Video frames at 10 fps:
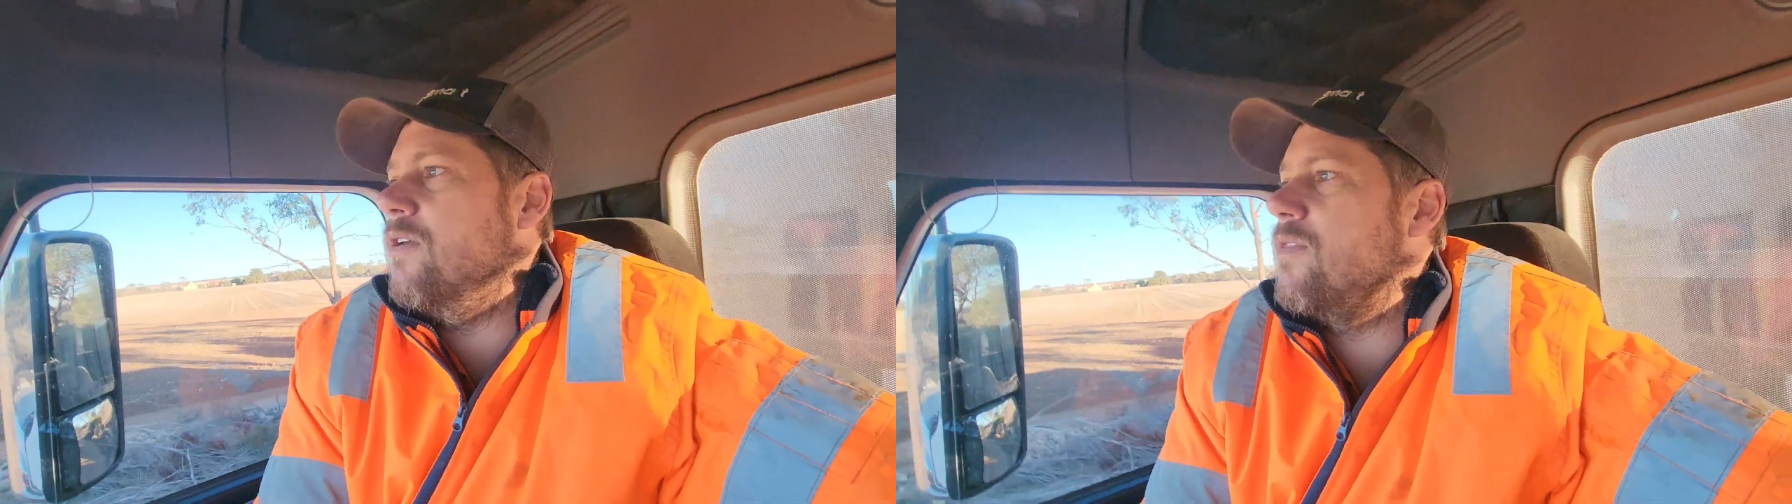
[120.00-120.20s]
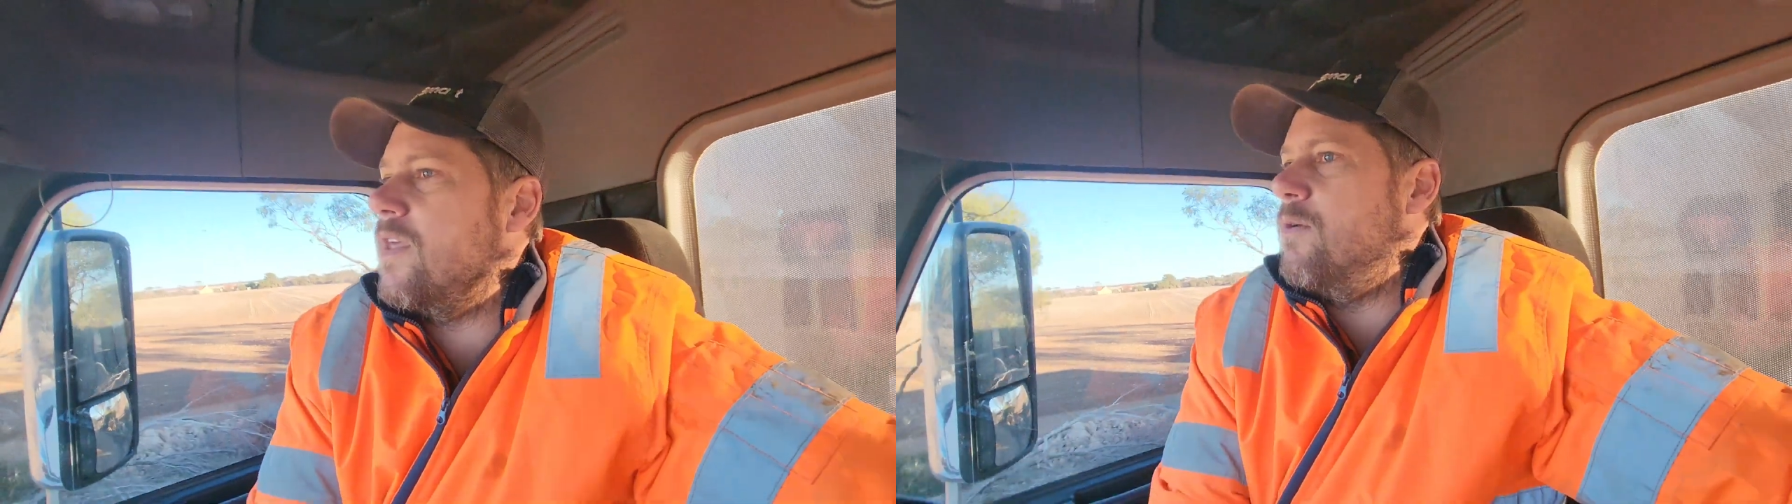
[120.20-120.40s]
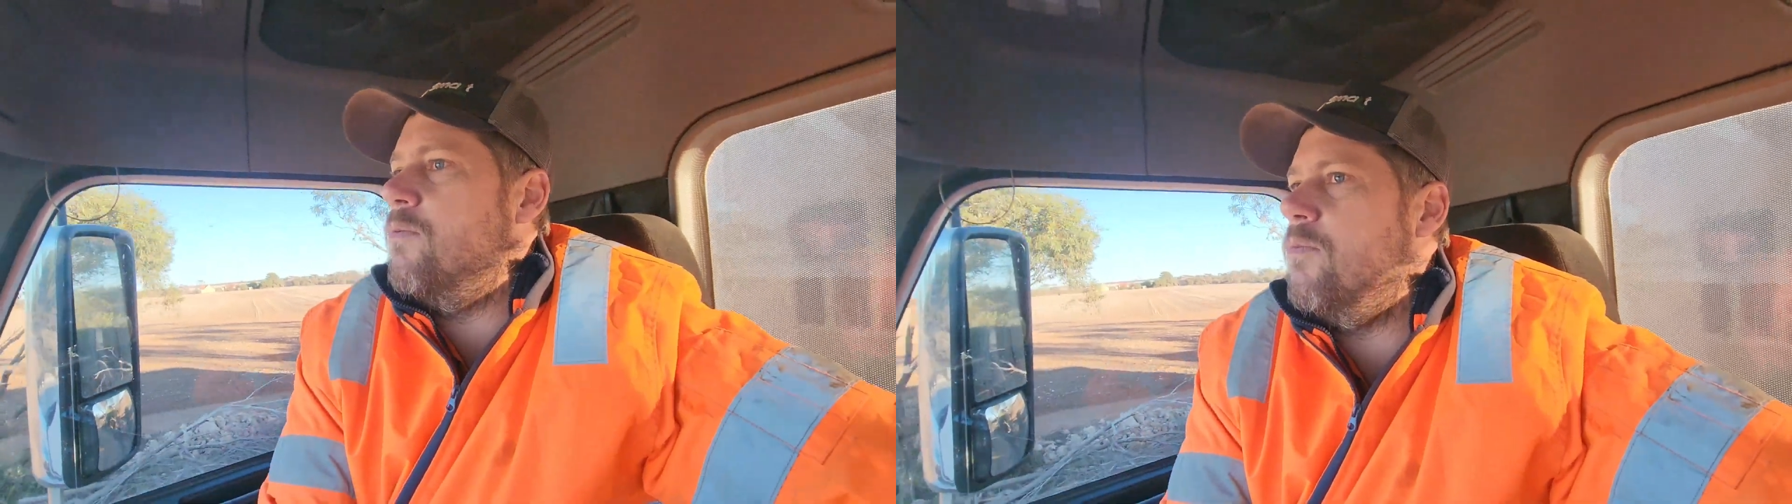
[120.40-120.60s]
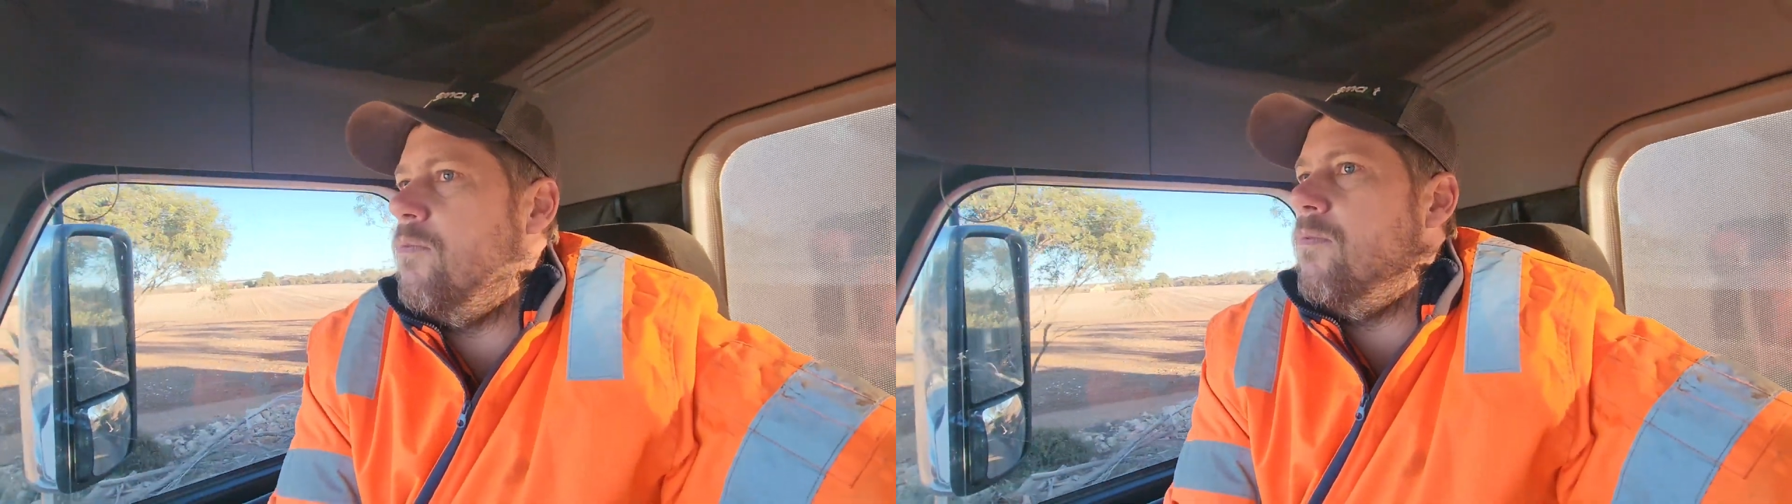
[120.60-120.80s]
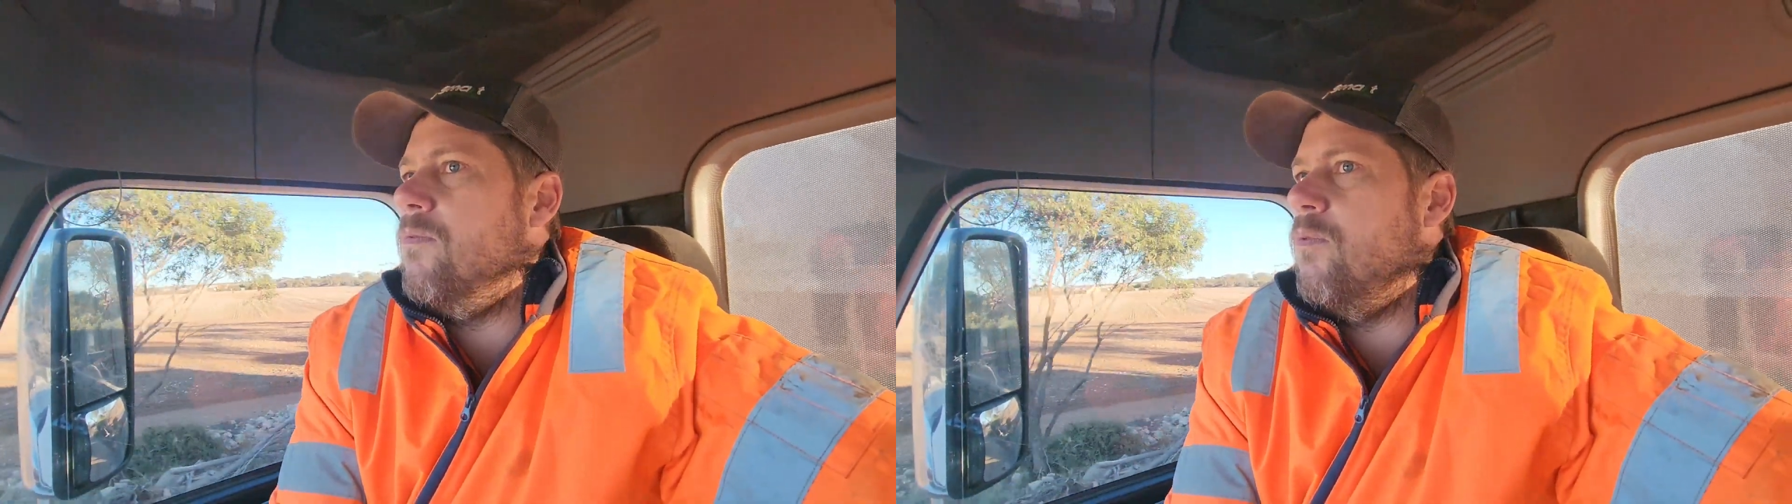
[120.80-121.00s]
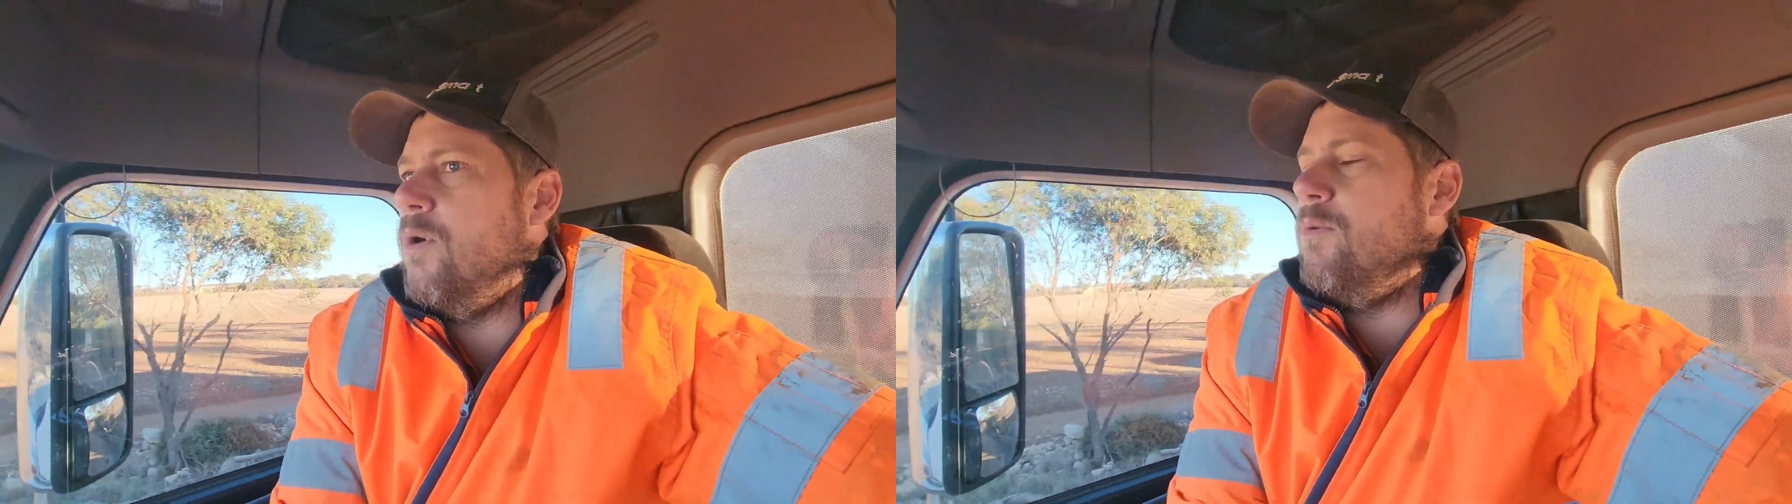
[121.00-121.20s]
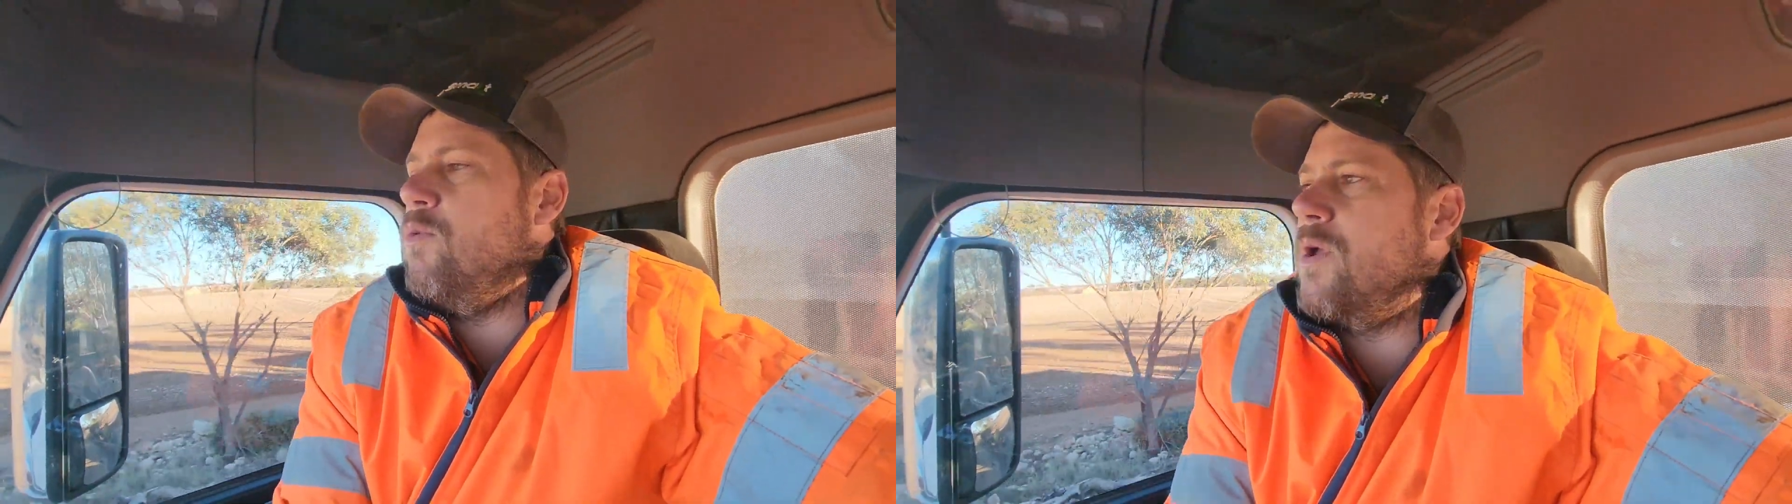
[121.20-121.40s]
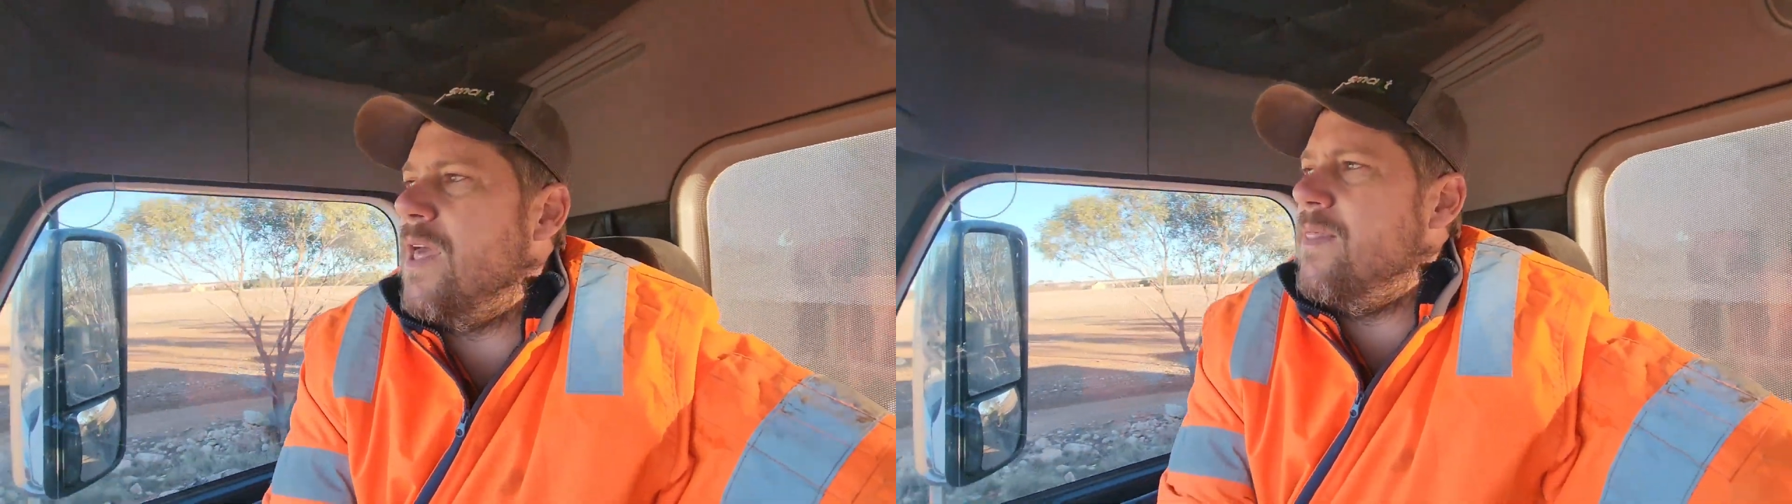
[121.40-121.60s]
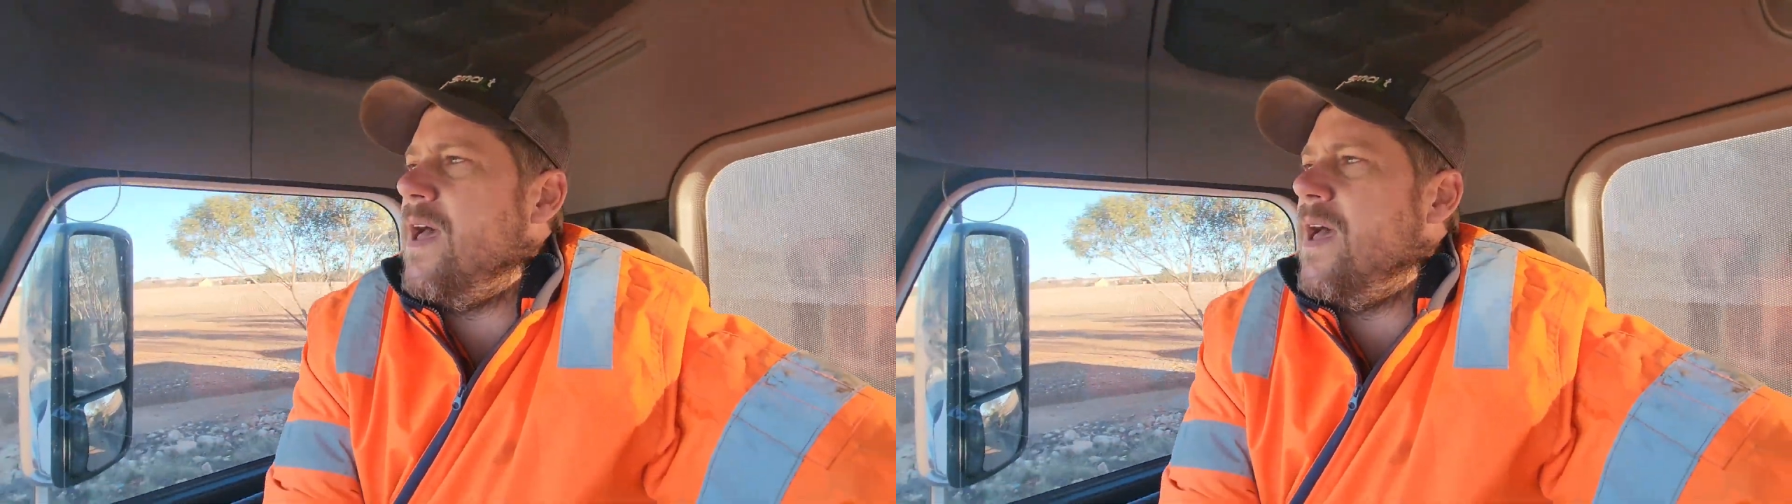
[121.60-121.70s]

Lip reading: don't think we will get